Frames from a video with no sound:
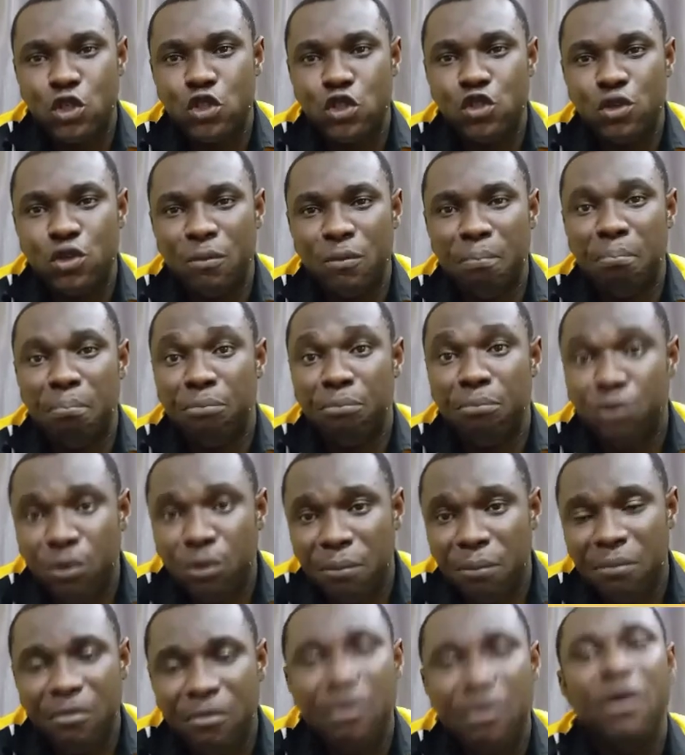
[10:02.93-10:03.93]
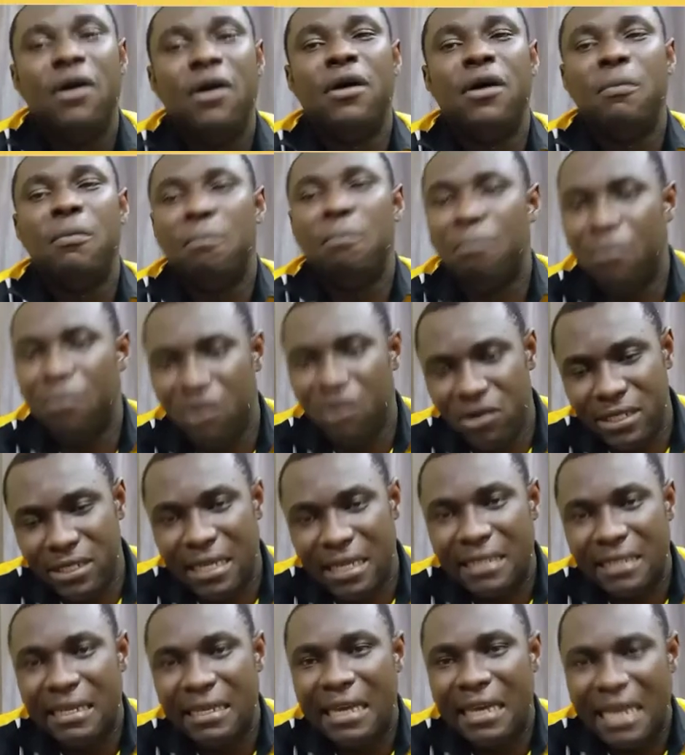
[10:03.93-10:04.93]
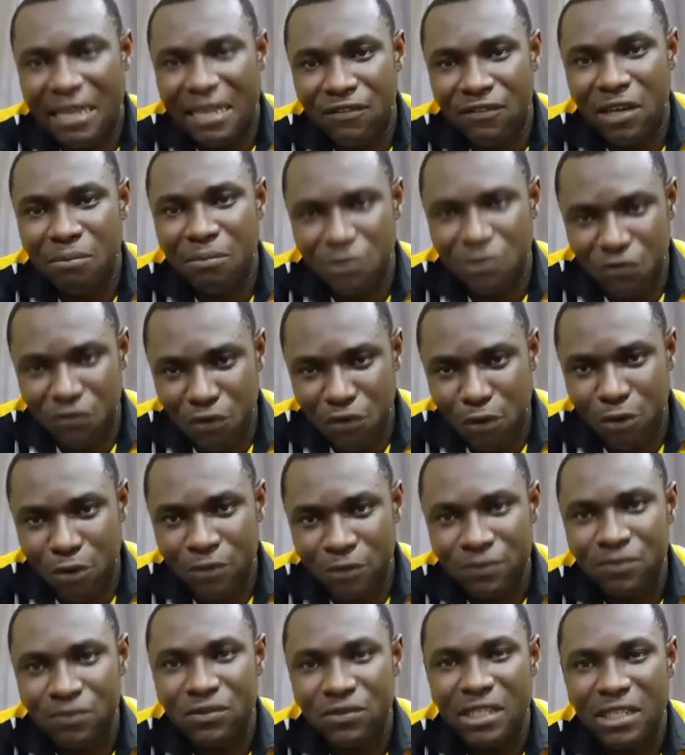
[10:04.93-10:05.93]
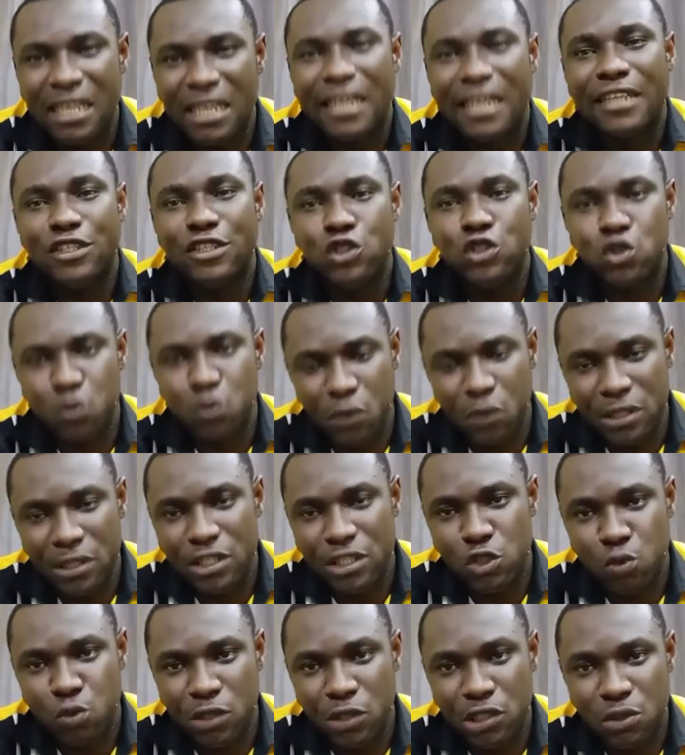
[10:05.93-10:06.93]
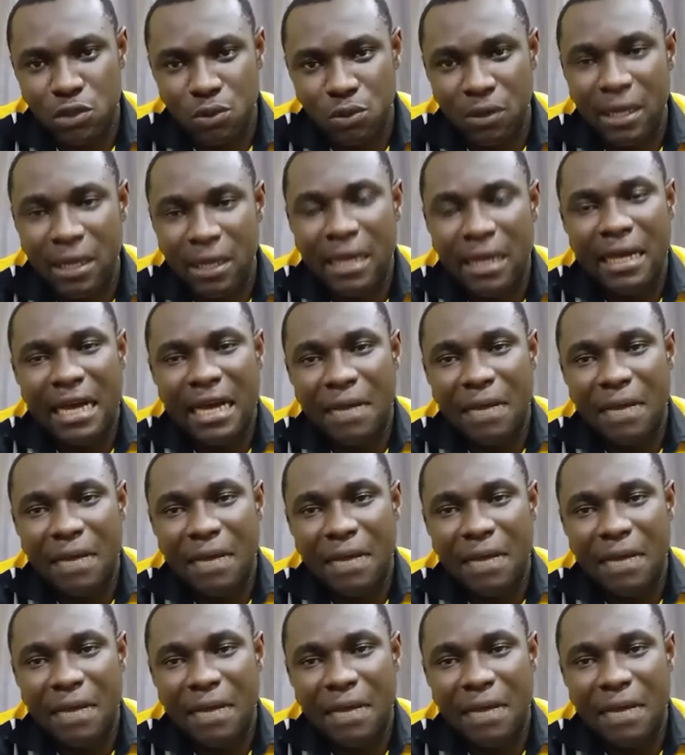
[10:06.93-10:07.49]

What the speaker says: is going to boom more than ever before in 2022.